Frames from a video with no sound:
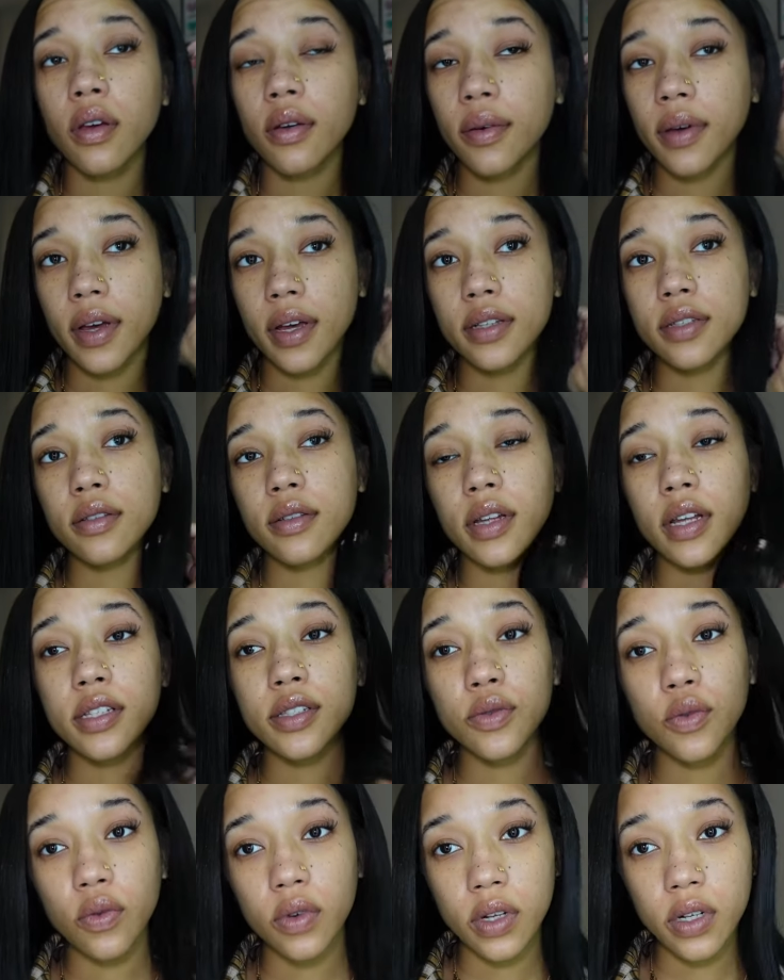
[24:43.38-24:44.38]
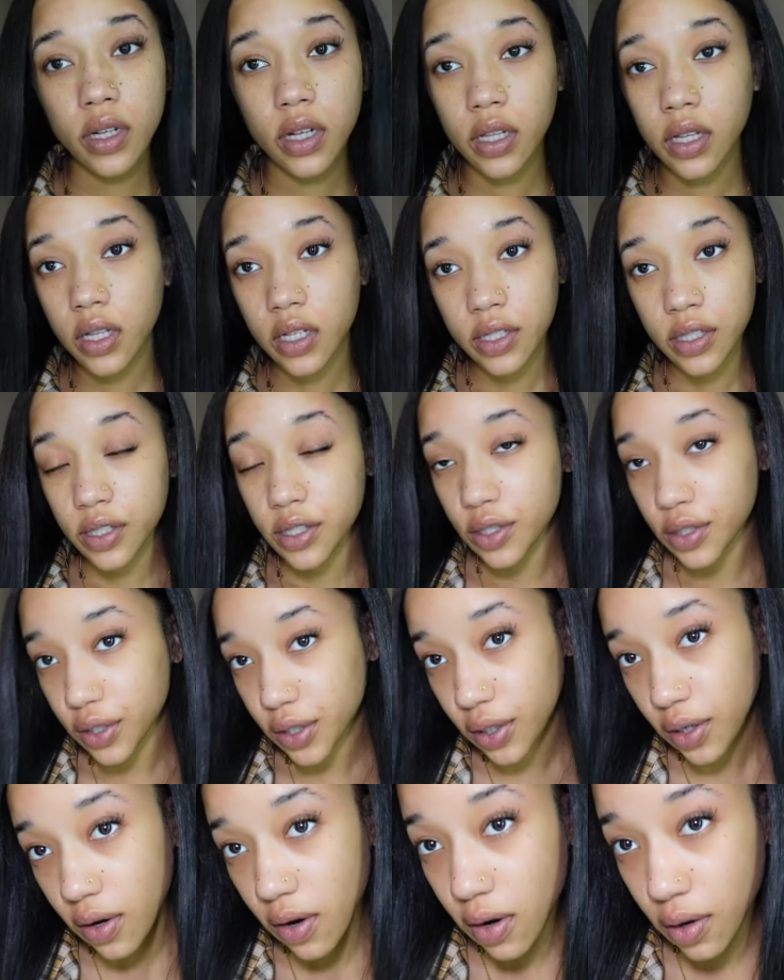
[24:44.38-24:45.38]
okay, so that's one
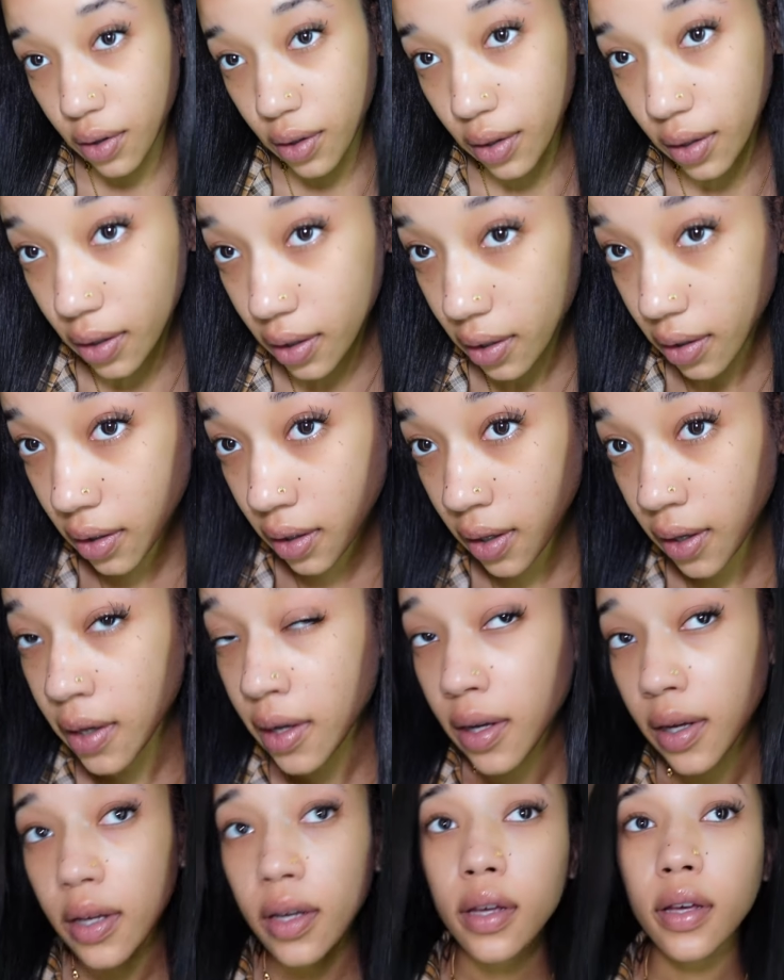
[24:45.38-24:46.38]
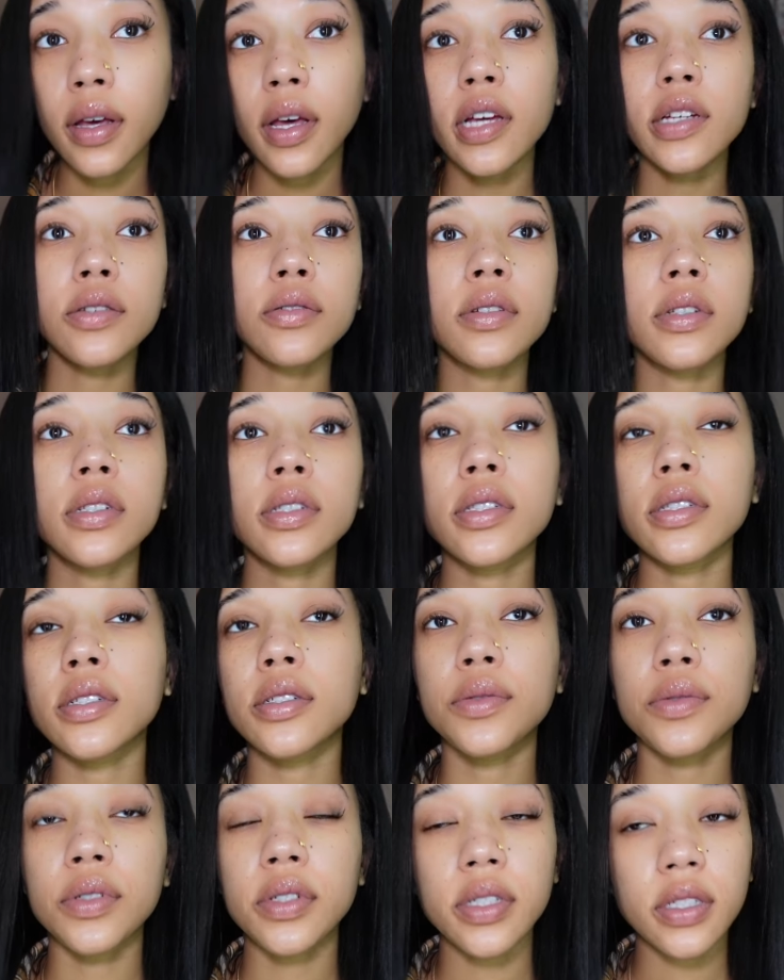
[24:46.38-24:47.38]
cluster on, and as you can see,
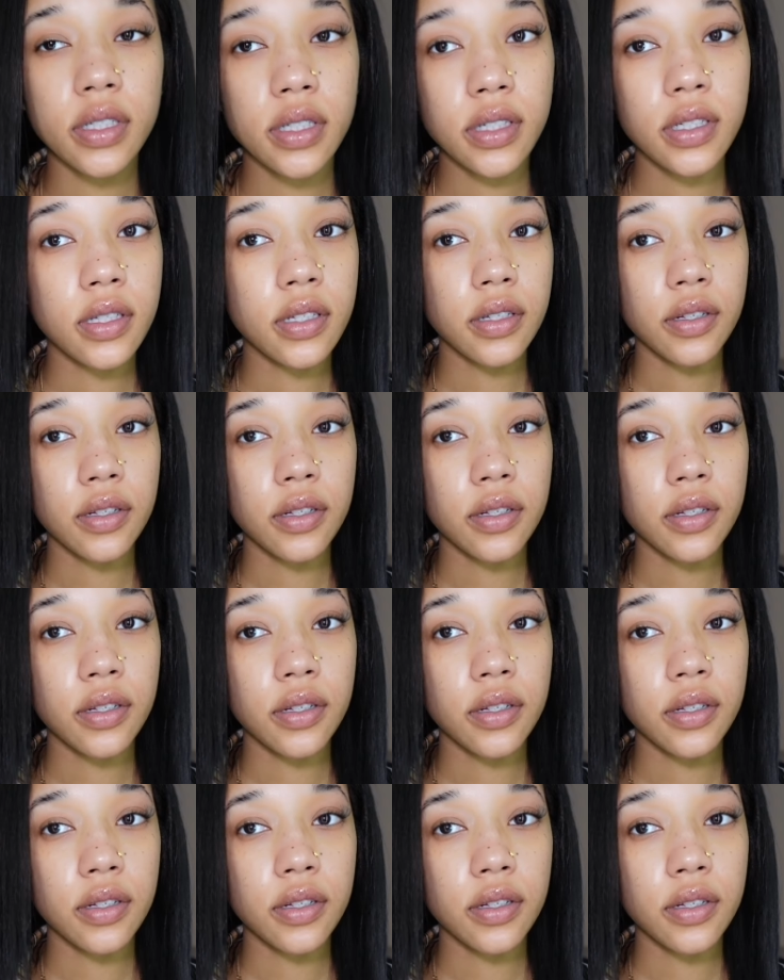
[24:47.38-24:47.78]
it was just easy.